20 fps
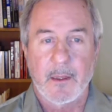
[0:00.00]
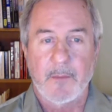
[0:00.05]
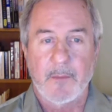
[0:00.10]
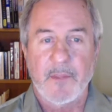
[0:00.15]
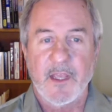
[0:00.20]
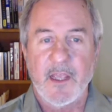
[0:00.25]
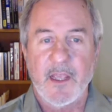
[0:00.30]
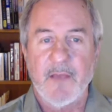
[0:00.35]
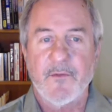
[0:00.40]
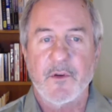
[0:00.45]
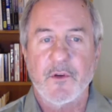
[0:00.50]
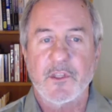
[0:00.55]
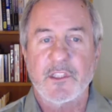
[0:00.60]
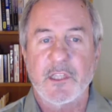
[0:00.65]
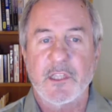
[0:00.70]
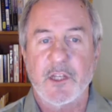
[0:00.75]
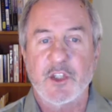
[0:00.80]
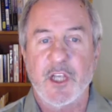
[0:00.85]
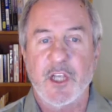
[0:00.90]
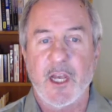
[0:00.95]
Behaviors
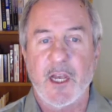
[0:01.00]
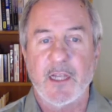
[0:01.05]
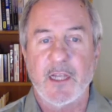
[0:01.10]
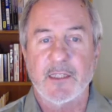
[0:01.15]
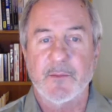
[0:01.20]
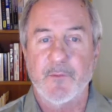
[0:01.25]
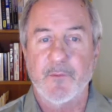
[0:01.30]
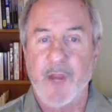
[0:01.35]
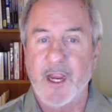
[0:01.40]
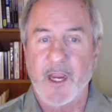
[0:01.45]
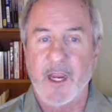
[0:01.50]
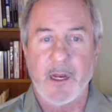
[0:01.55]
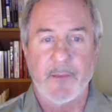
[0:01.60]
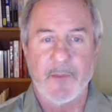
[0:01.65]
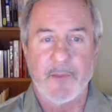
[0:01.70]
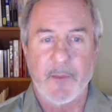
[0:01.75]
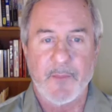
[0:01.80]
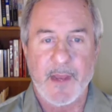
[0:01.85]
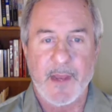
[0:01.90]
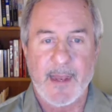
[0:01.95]
such as bringing up
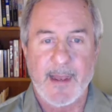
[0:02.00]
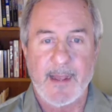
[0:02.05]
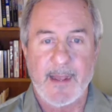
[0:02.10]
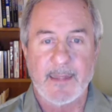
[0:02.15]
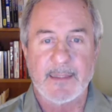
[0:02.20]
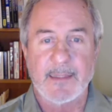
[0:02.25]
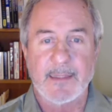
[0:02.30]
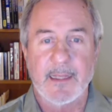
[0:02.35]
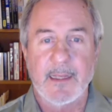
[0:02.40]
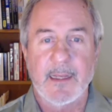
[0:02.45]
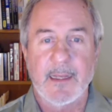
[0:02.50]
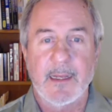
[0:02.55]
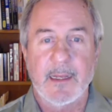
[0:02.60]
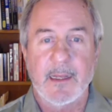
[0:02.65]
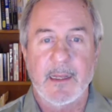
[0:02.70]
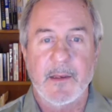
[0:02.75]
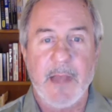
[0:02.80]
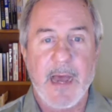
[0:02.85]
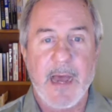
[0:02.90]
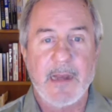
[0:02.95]
the past,
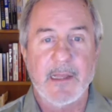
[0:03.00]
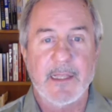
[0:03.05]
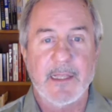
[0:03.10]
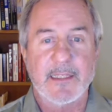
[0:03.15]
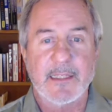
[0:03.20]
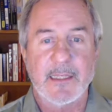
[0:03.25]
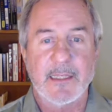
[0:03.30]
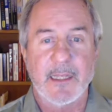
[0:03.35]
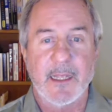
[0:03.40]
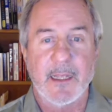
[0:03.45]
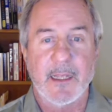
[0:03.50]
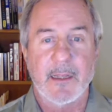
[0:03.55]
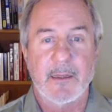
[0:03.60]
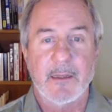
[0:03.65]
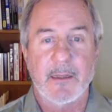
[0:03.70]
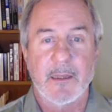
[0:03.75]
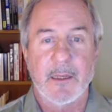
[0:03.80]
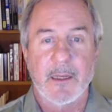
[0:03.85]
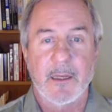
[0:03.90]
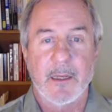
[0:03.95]
not listening,